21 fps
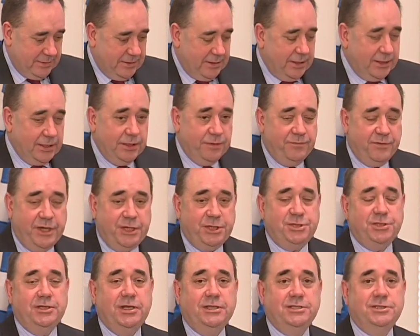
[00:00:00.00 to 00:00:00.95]
an
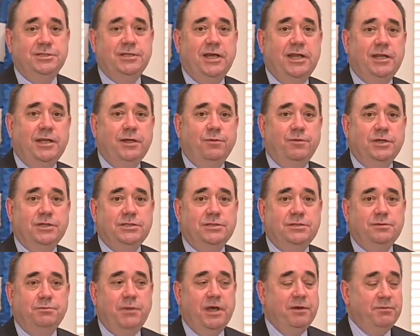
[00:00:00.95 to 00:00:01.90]
innovation, incidentally,
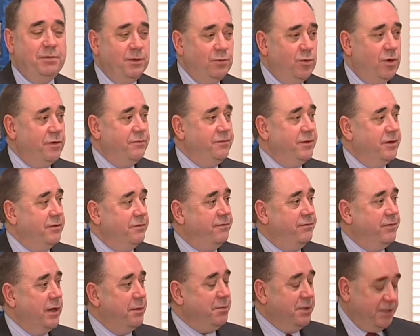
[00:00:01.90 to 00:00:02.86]
which might have been worthy
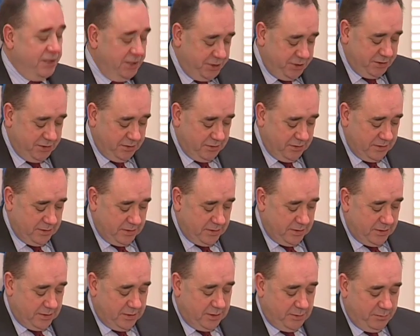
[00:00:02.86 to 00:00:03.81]
of repetition
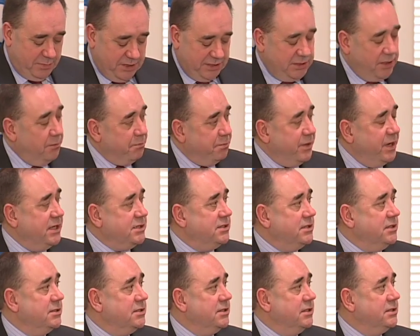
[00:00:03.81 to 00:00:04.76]
by some
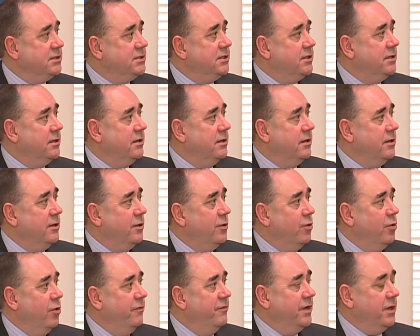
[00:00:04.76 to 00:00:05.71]
presidencies
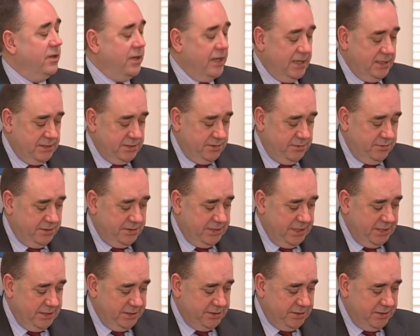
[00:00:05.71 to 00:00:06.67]
over the last 2
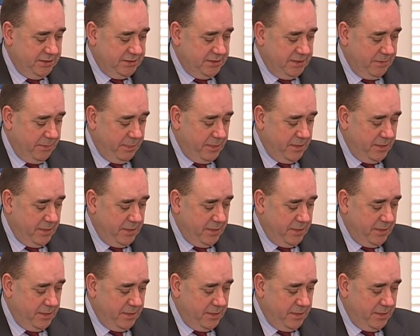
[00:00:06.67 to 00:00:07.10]
centuries.